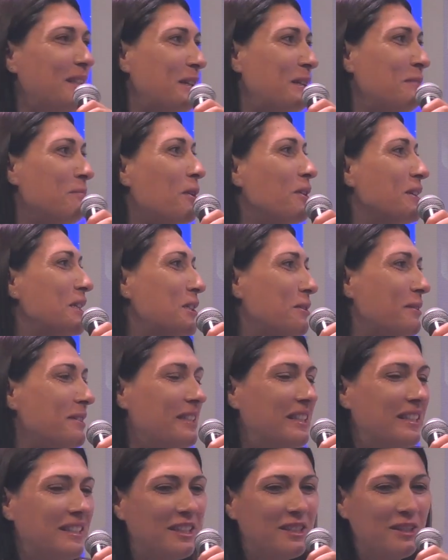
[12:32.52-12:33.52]
a more
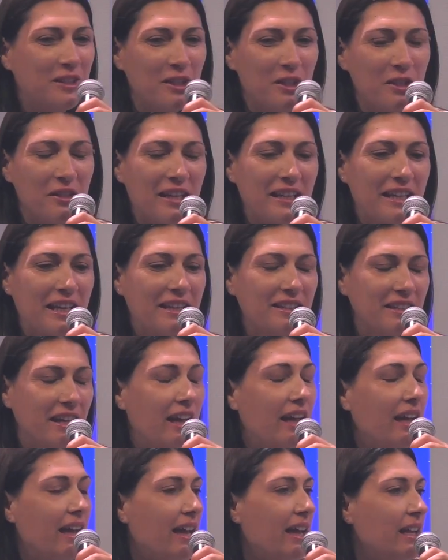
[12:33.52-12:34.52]
interesting discussion, I guess.
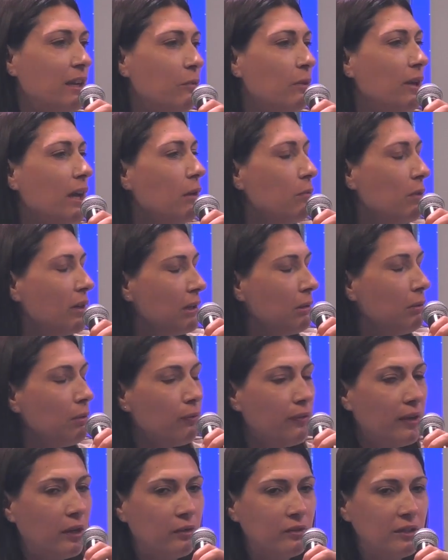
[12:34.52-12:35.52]
And we are working
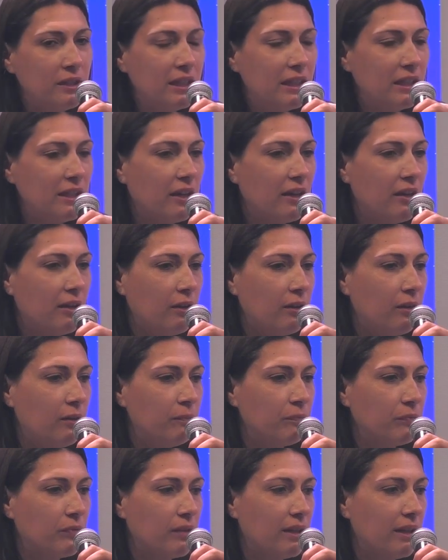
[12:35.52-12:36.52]
with Véronique
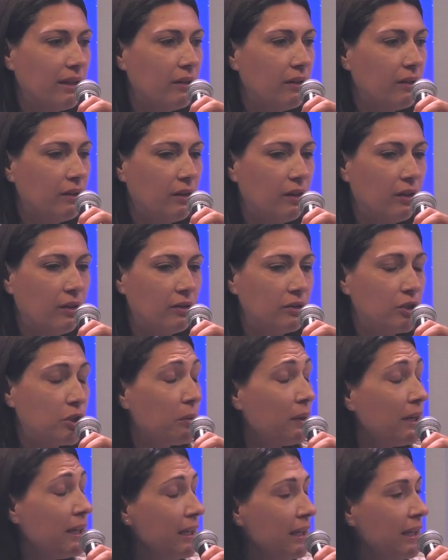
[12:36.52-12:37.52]
on
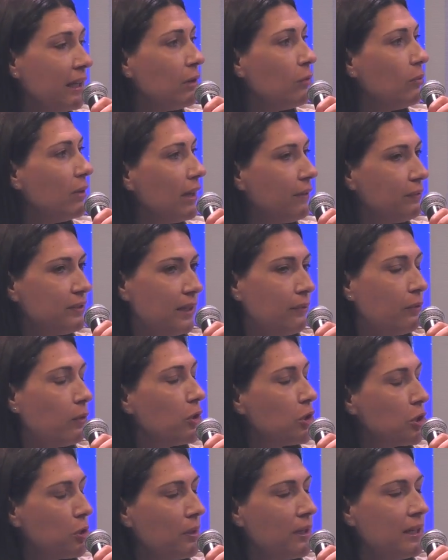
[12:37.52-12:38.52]
training. We have
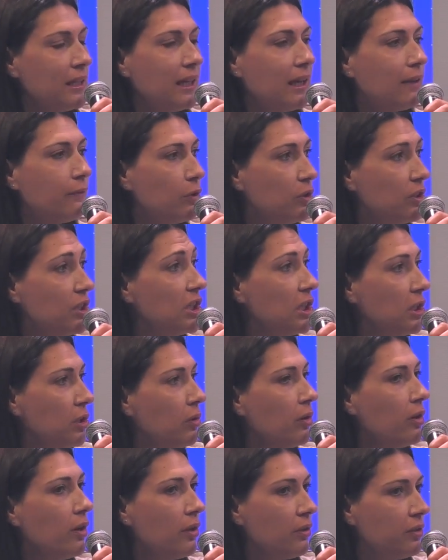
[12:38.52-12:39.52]
several training at the
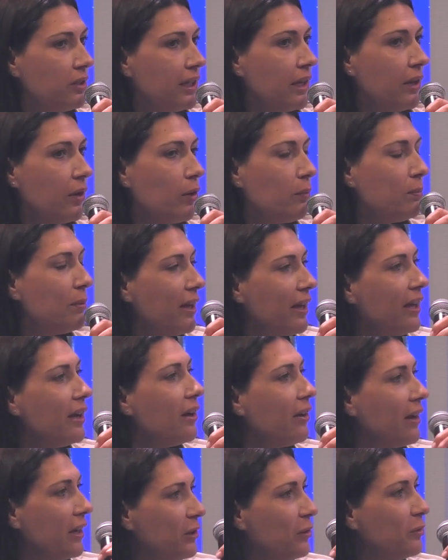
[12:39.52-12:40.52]
Digital Learning Hub.
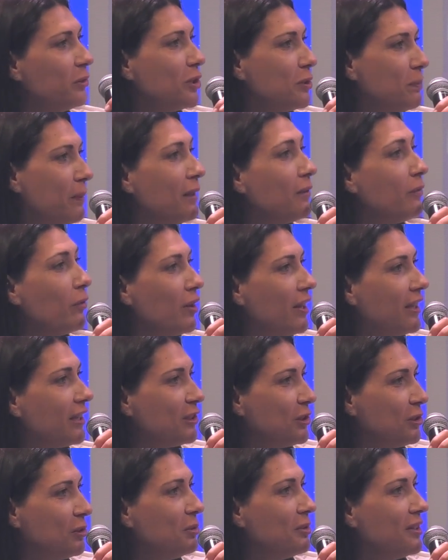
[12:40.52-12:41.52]
I know you spent the
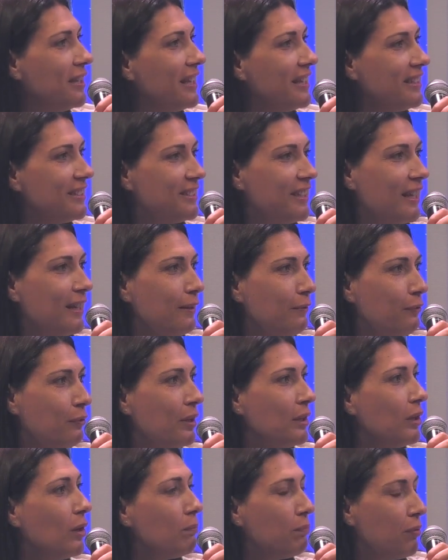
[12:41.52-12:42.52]
last 2 days
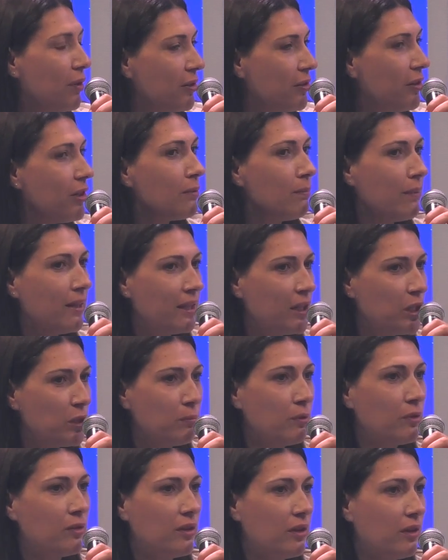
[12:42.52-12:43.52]
delivering a product
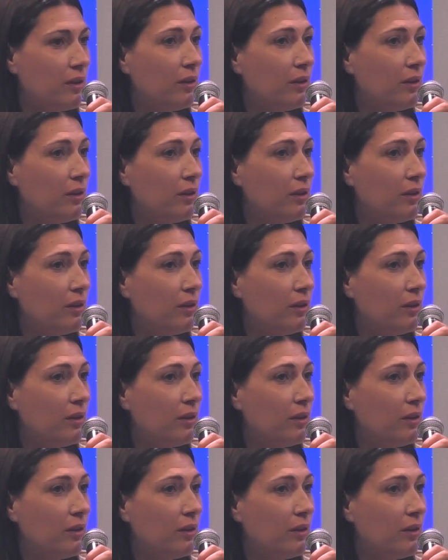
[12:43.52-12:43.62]
management